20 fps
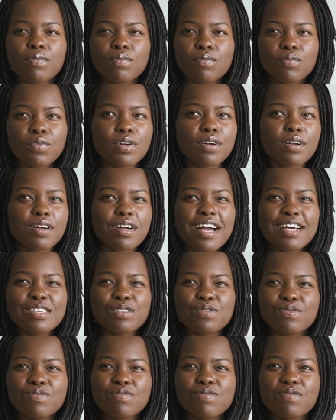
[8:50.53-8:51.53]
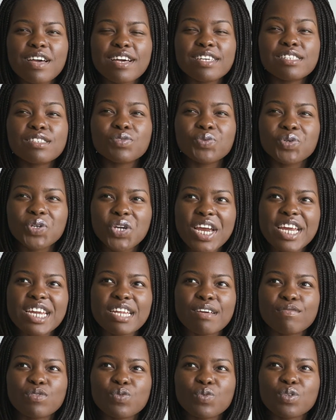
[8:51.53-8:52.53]
We're as
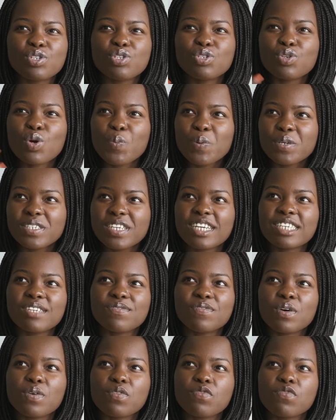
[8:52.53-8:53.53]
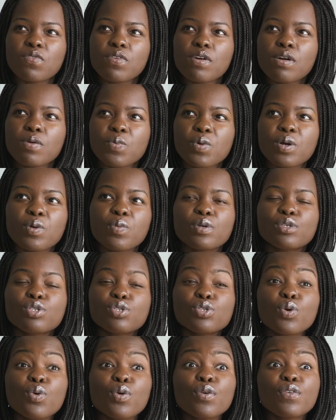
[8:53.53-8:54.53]
creatives, we're so protective over our work. We're
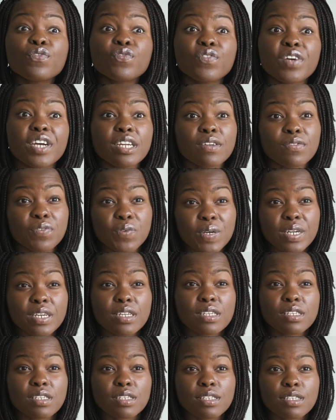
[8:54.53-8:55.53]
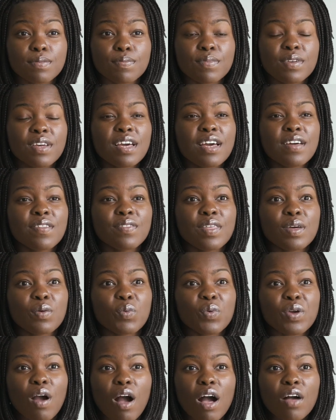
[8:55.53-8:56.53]
so afraid of criticism that
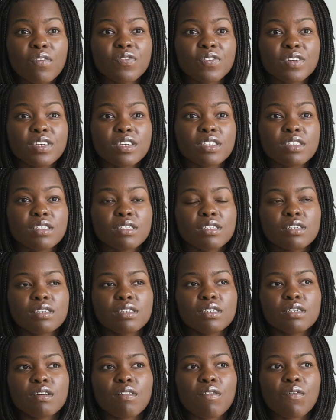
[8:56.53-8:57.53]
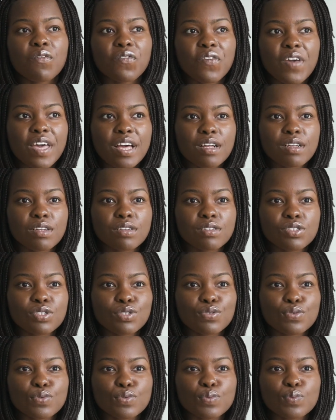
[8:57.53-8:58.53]
we often fail
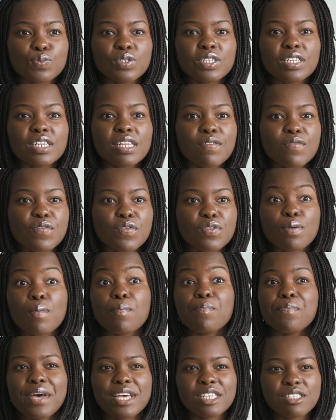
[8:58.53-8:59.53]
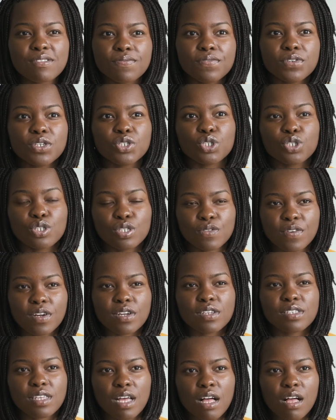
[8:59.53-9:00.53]
to deliver the best versions of
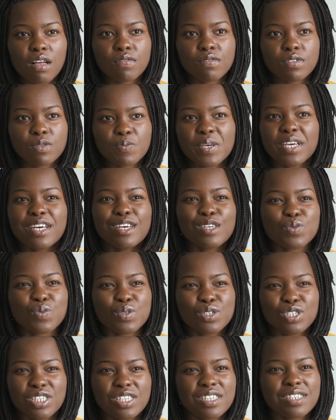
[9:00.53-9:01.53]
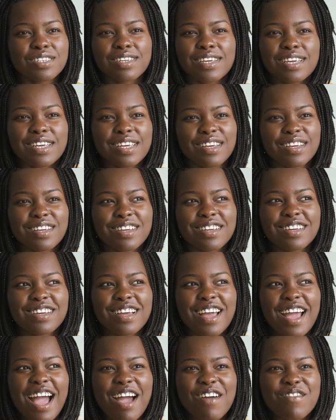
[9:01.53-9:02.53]
ourselves because we didn't
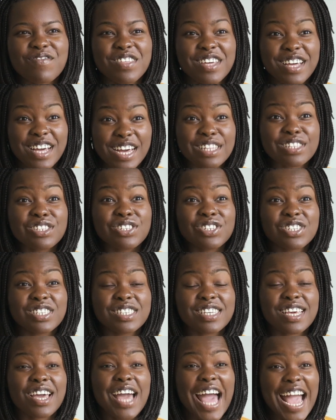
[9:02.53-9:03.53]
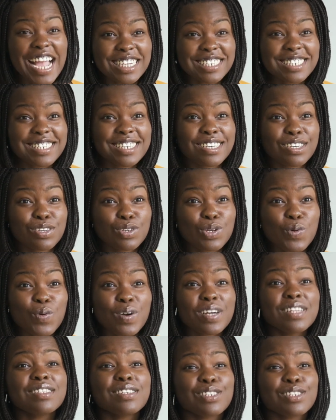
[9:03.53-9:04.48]
have the guts to say, actually, you know what,